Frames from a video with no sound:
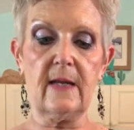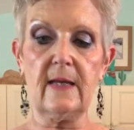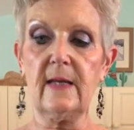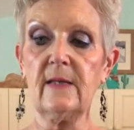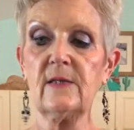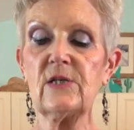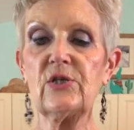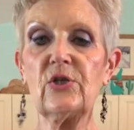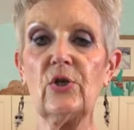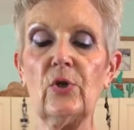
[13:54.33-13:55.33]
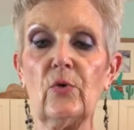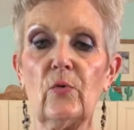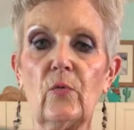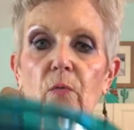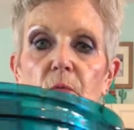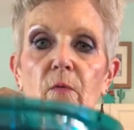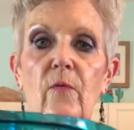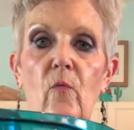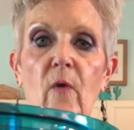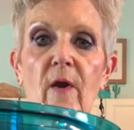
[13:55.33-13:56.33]
into
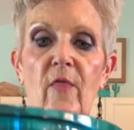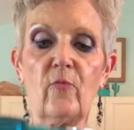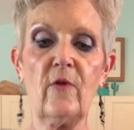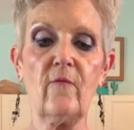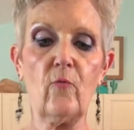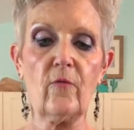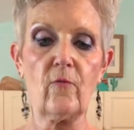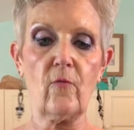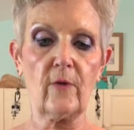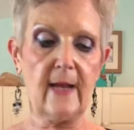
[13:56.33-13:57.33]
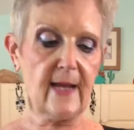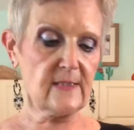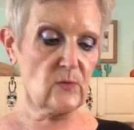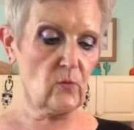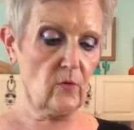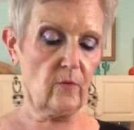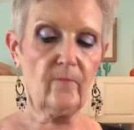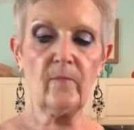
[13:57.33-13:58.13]
the 1 3/4 quart casserole,